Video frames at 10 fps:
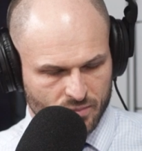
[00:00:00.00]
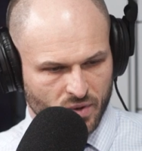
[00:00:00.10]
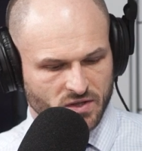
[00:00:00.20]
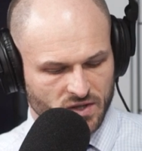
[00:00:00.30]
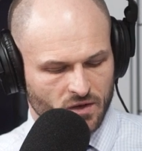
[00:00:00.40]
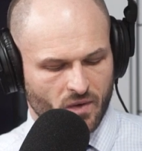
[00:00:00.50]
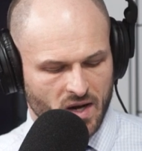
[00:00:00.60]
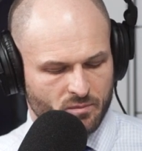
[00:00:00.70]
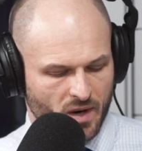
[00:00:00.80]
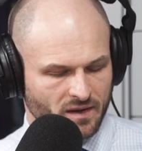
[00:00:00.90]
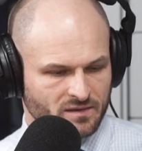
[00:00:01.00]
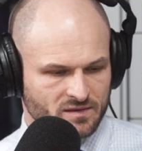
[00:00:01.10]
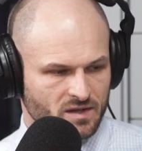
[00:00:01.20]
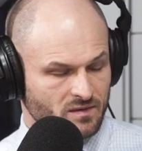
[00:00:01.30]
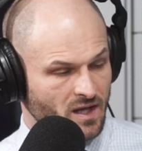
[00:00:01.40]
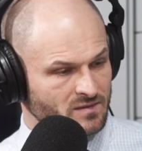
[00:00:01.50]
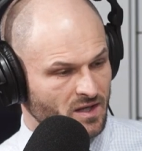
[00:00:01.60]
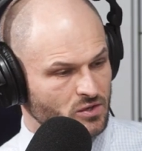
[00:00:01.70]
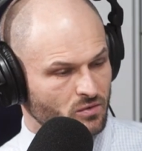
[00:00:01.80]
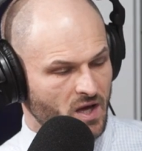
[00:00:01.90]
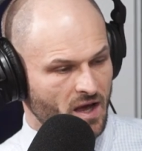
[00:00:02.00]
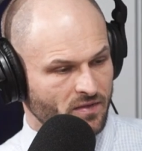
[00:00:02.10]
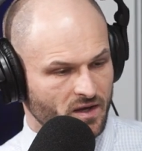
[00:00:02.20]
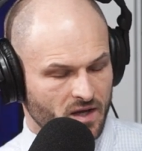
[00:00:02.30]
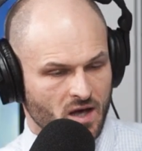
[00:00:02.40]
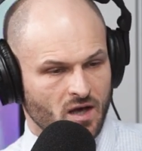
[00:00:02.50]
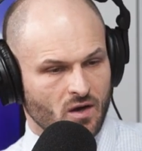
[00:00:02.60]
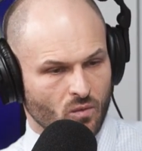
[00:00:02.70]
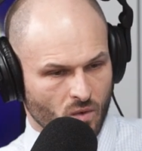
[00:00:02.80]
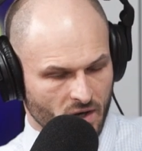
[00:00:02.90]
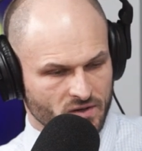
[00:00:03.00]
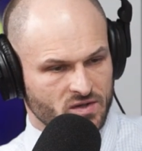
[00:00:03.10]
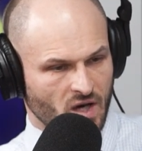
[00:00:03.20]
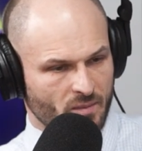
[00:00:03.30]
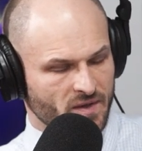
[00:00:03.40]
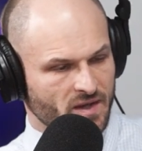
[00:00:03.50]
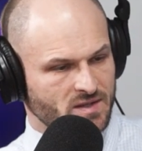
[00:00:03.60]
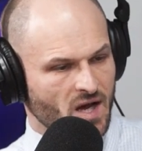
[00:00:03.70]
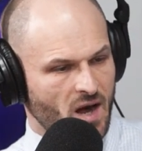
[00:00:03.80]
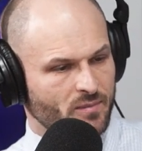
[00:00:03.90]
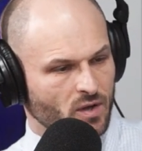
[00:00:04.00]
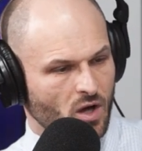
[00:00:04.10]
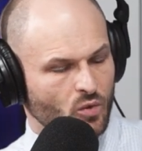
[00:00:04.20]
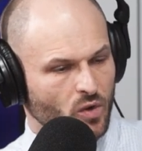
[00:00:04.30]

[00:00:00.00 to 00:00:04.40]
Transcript: pressing the right buttons, and Central Catholic was up at the top along